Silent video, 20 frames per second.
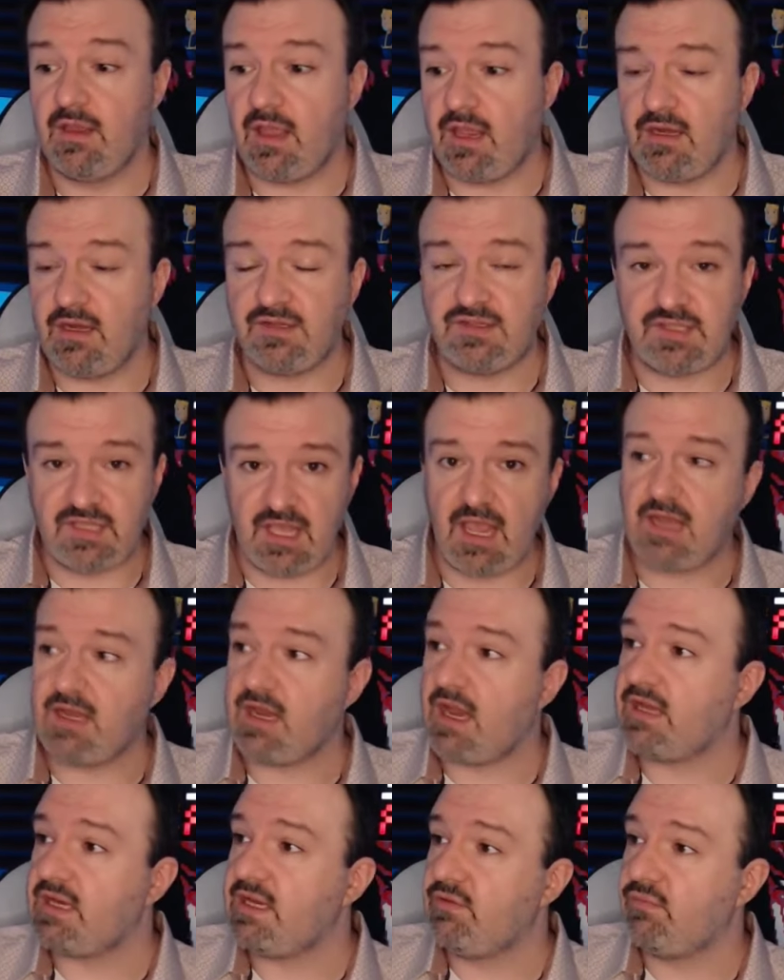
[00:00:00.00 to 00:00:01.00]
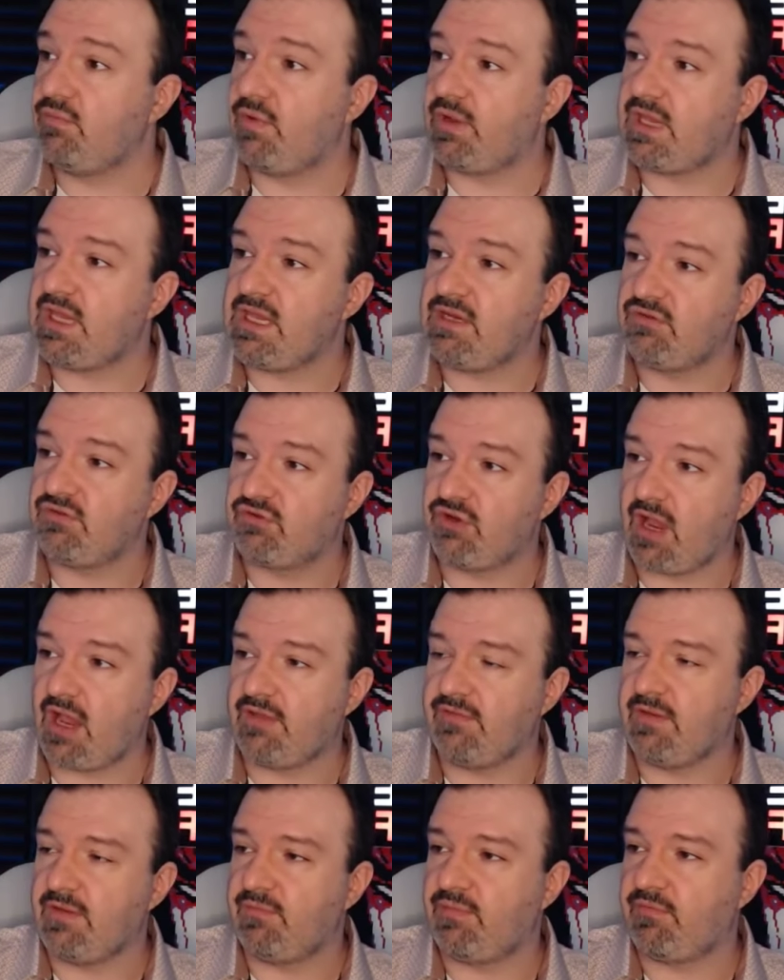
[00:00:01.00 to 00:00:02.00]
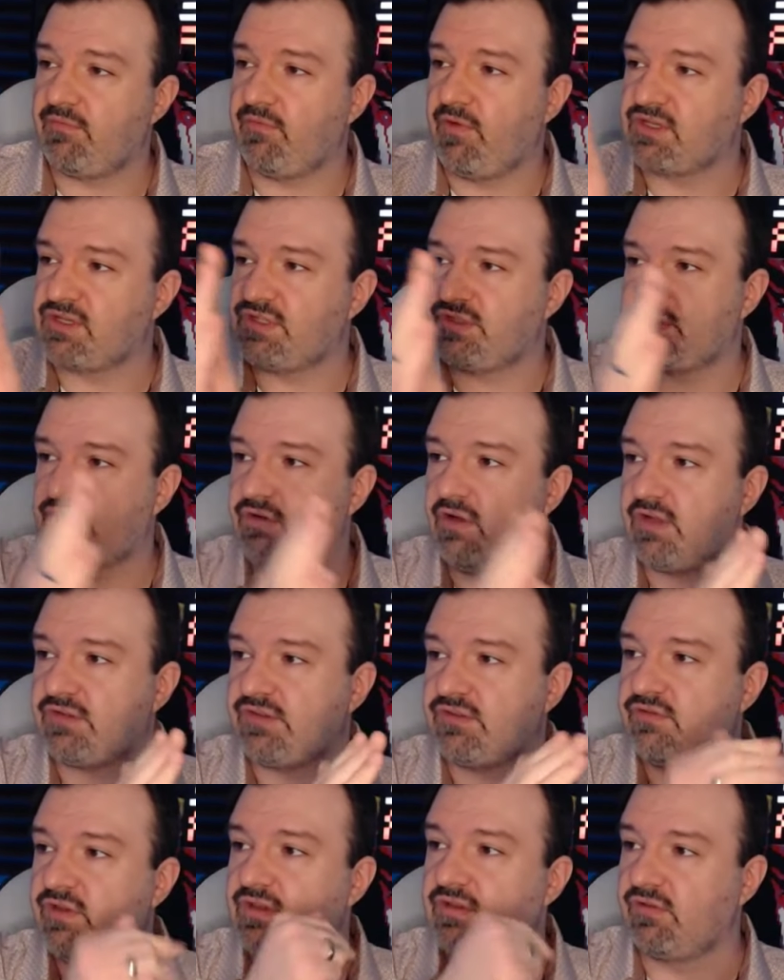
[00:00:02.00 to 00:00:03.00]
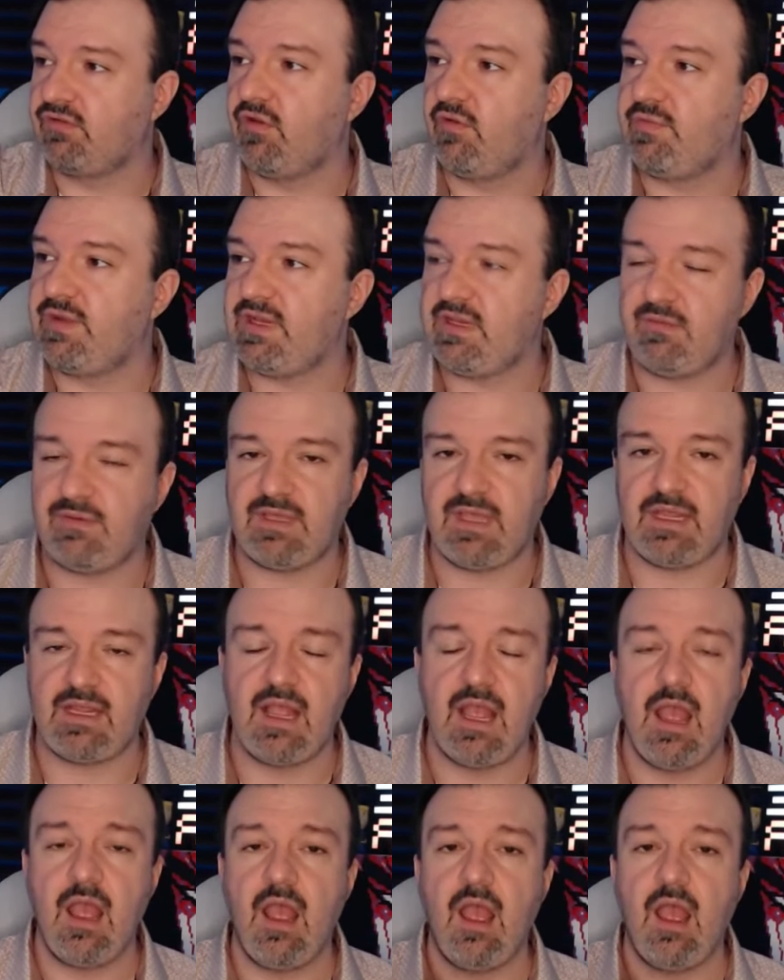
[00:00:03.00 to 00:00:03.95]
and it's Ken, and he he drive imp- rushes across the screen, does low medium K.